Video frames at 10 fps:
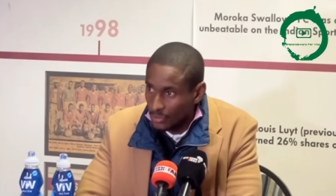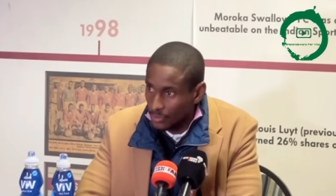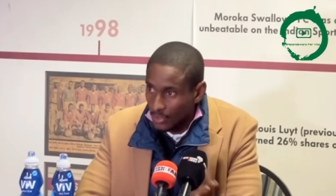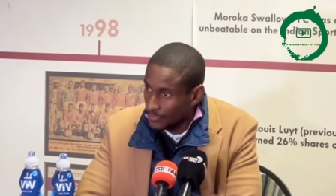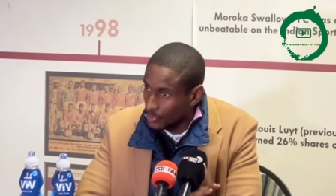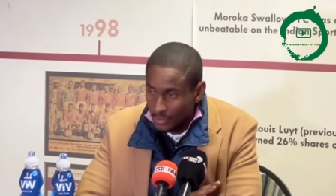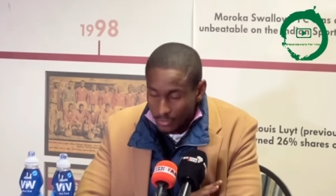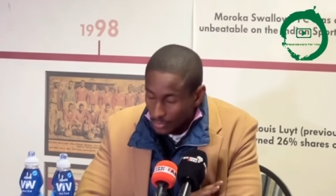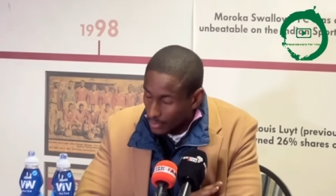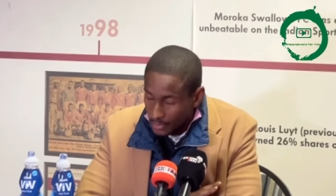You have to
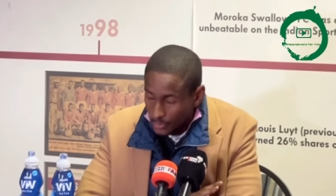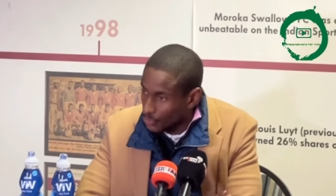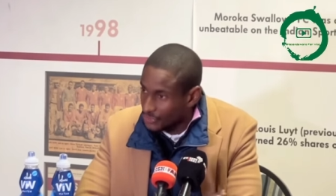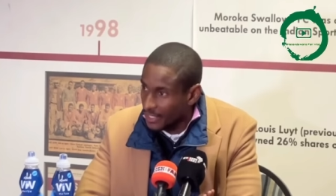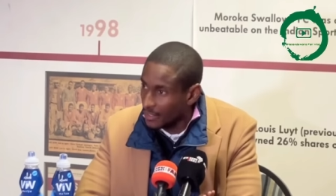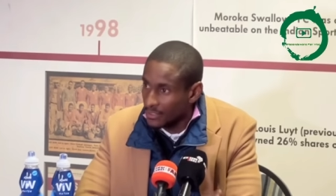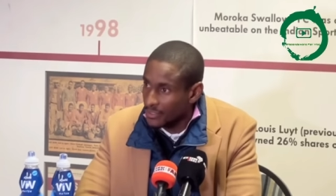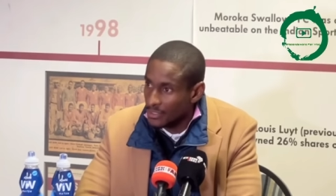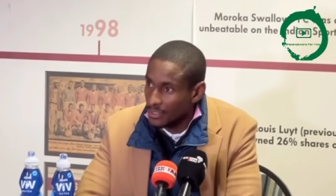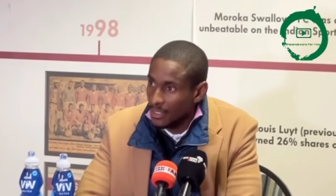and don't take
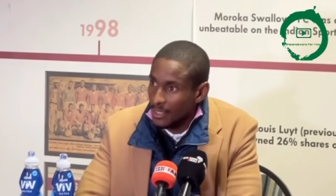risks.